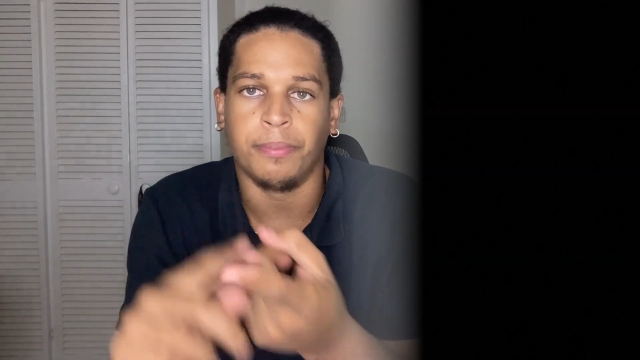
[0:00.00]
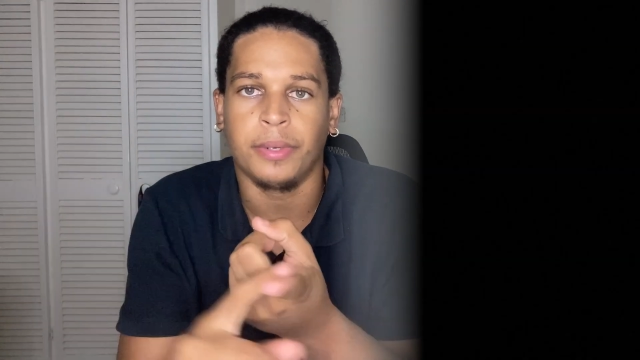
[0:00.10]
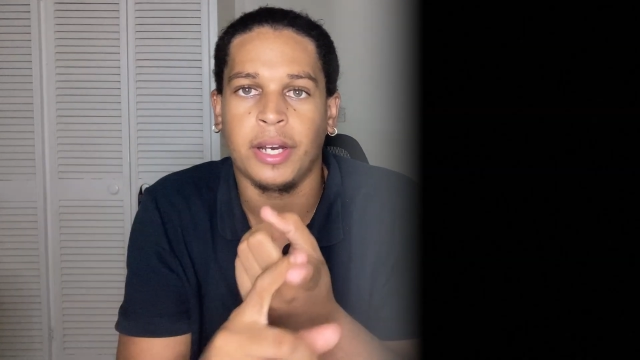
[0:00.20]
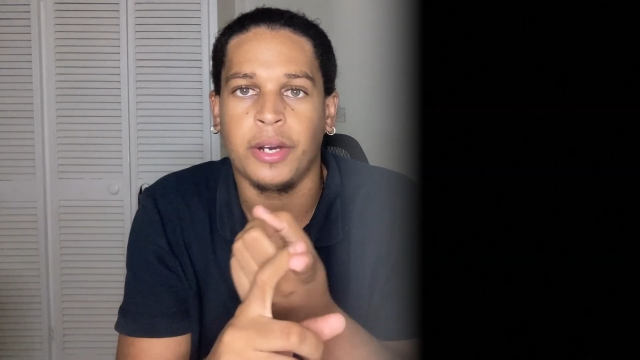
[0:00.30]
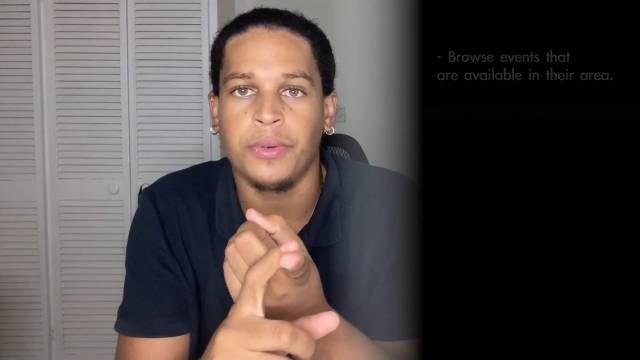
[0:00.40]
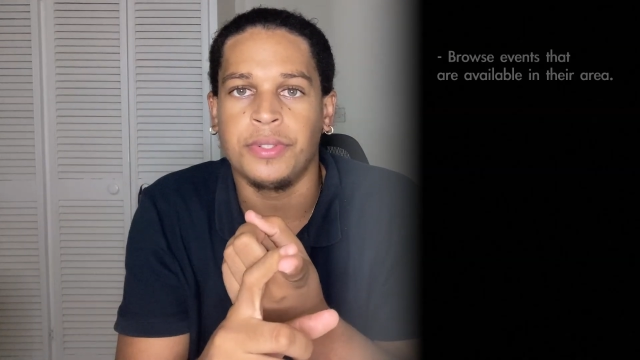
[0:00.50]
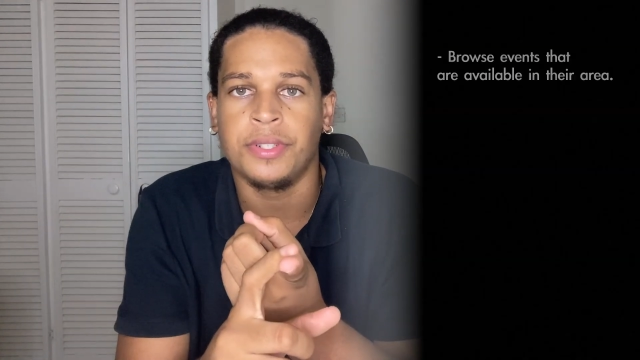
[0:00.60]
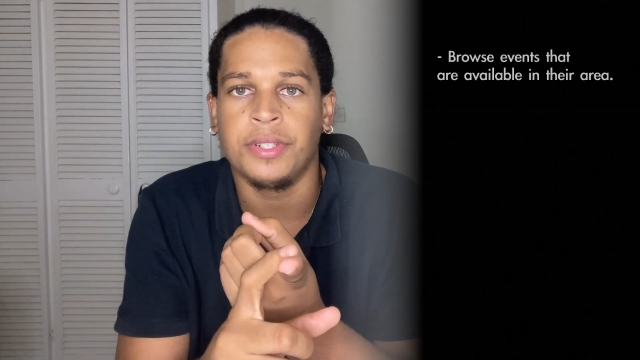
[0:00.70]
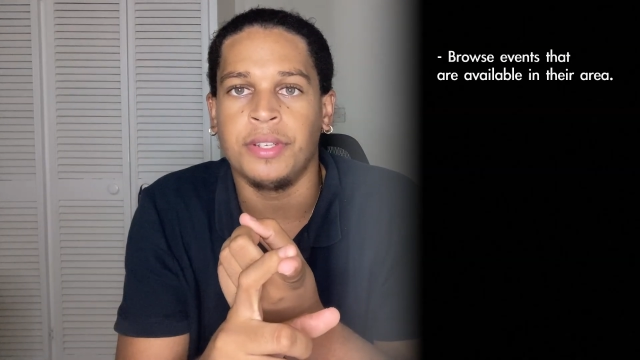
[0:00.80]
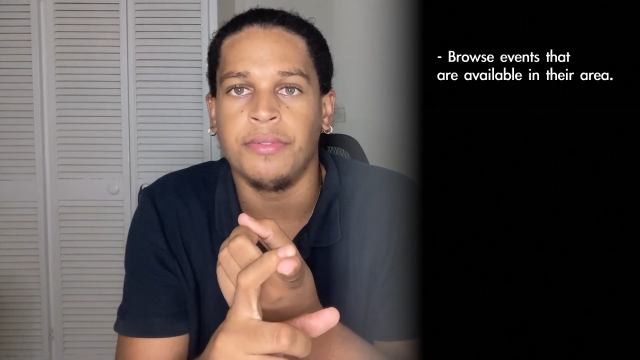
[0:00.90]

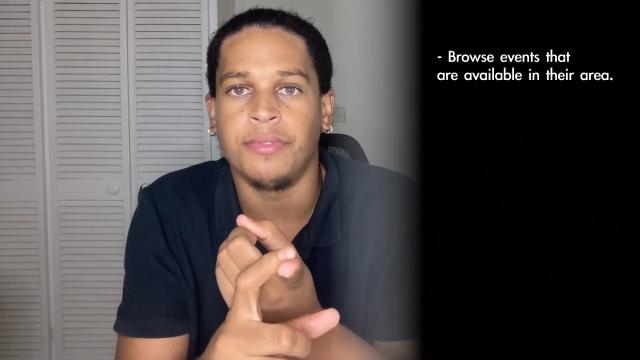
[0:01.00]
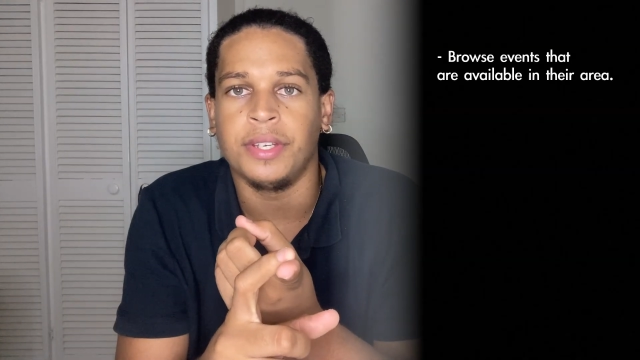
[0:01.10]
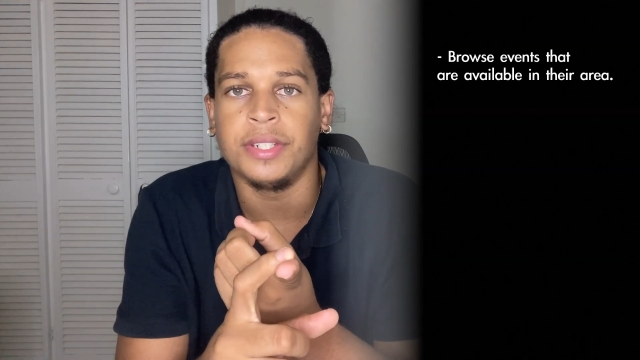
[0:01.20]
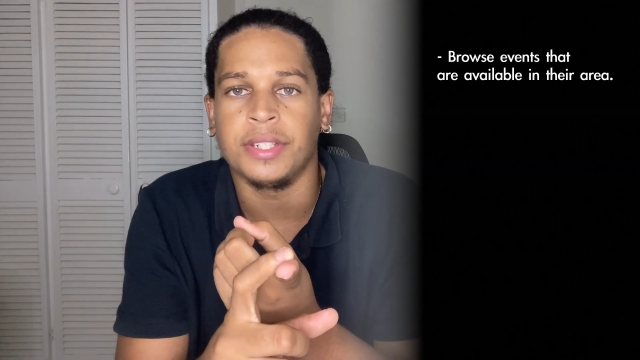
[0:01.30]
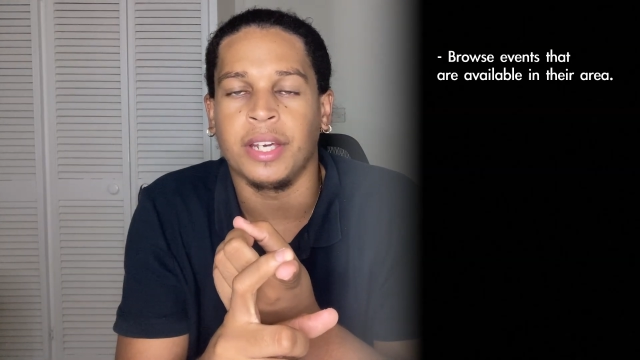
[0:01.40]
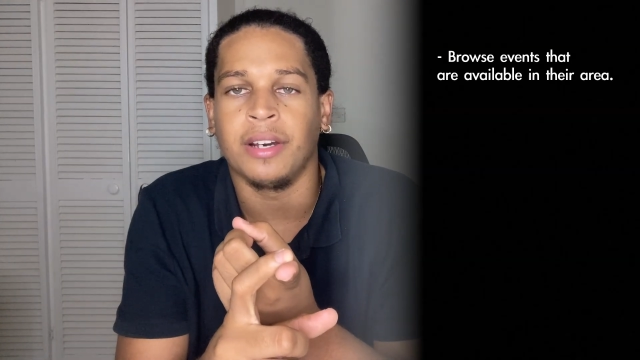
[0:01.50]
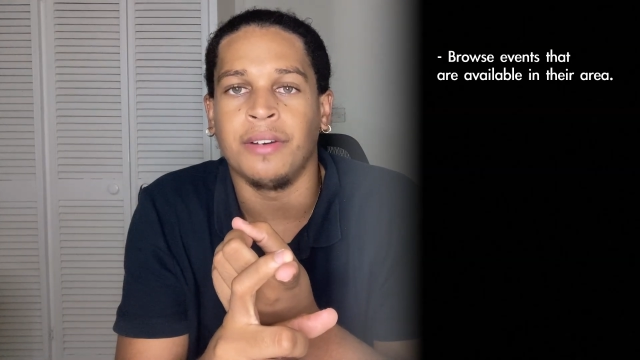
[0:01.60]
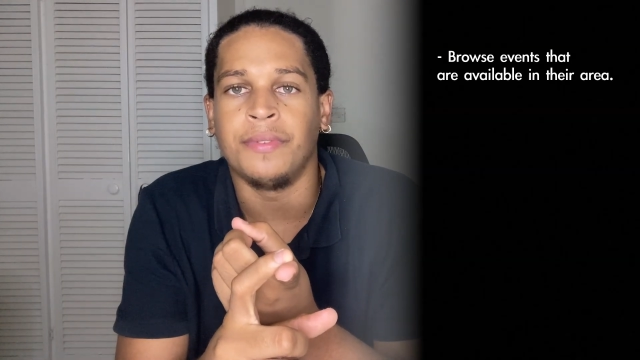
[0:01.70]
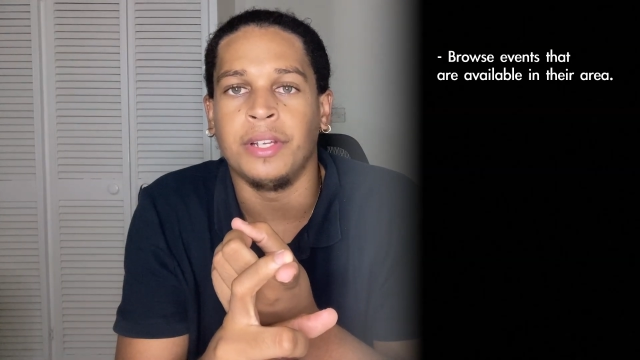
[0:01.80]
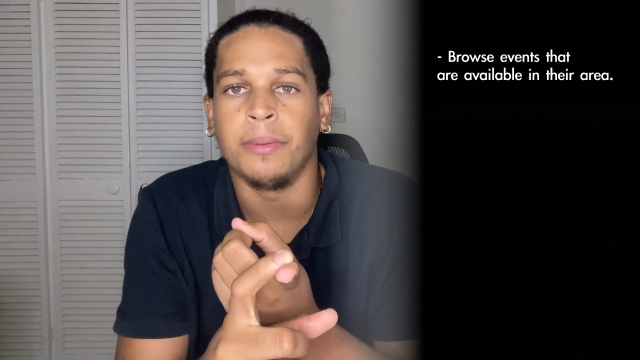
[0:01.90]
browse events that
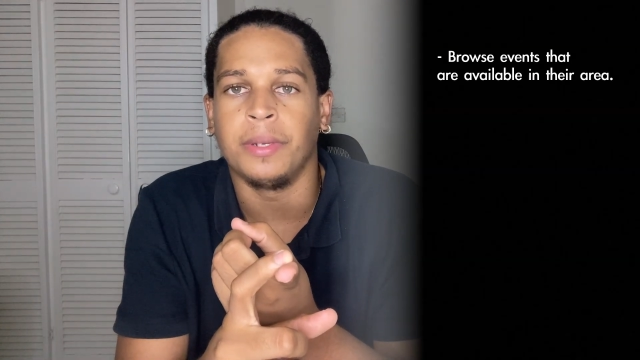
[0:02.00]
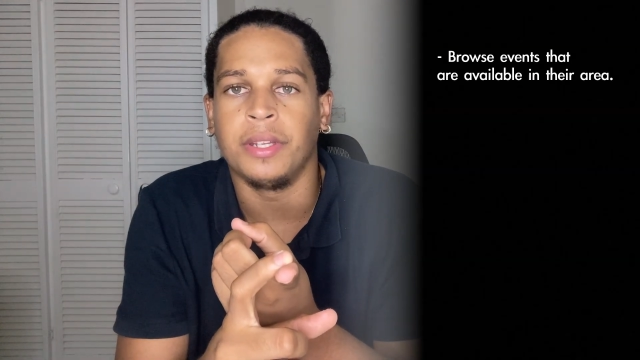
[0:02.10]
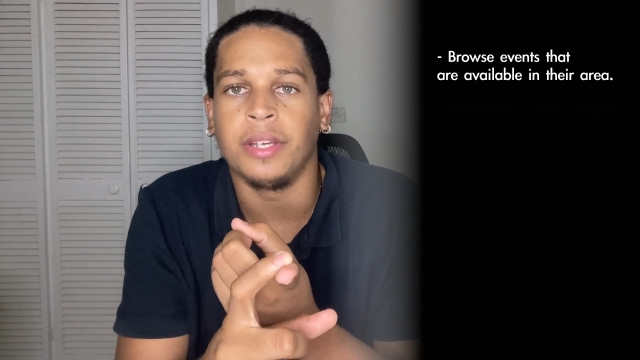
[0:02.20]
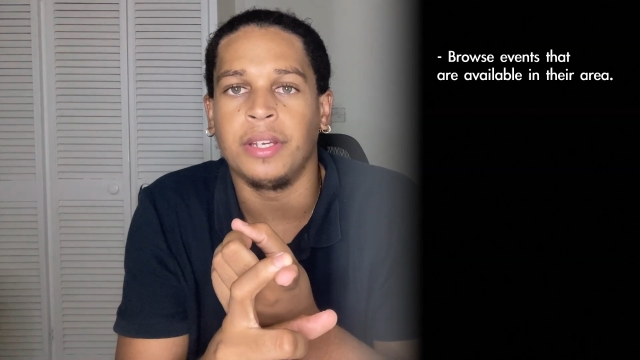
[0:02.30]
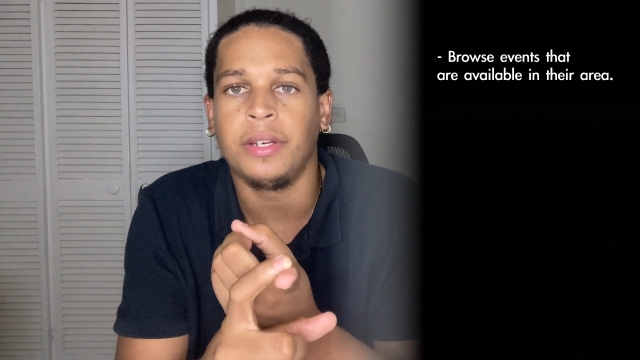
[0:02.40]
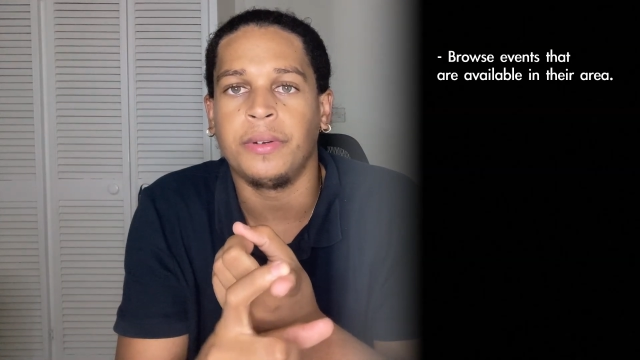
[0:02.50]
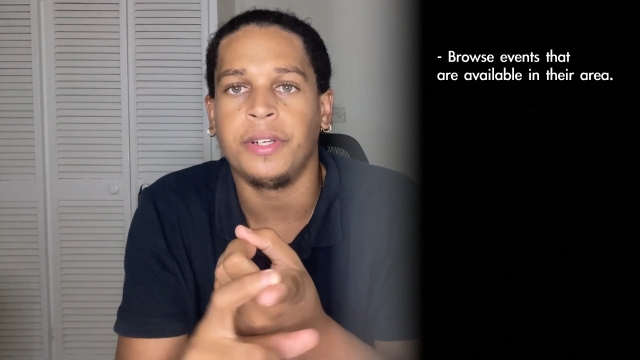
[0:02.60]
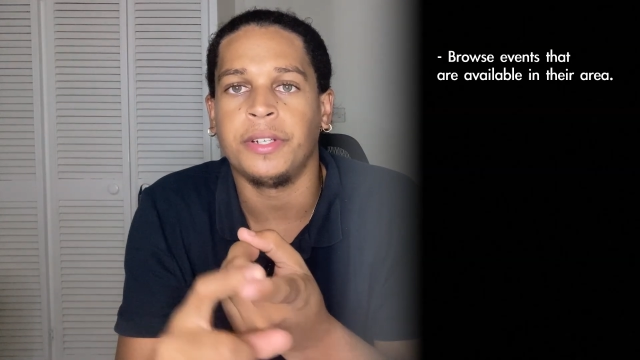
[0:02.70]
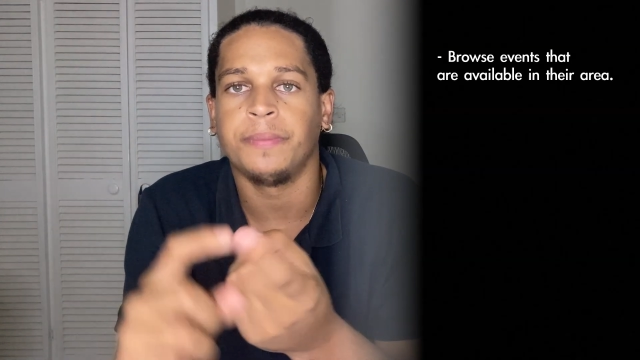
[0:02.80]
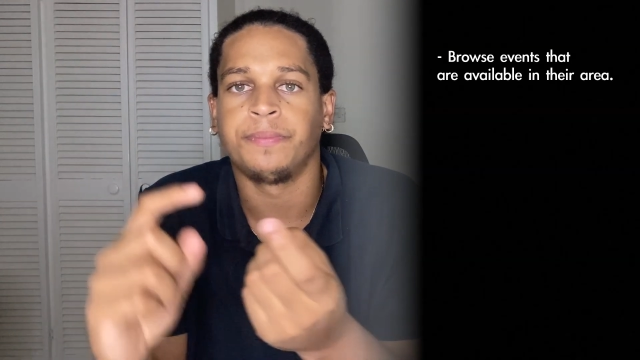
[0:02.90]
are available in their
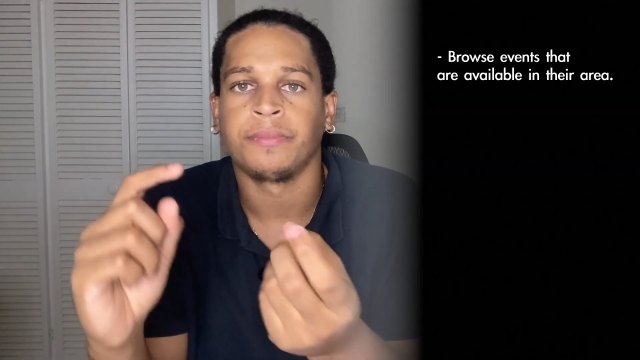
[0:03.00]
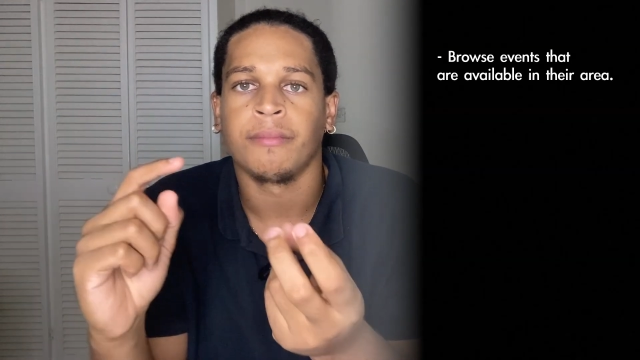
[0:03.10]
area,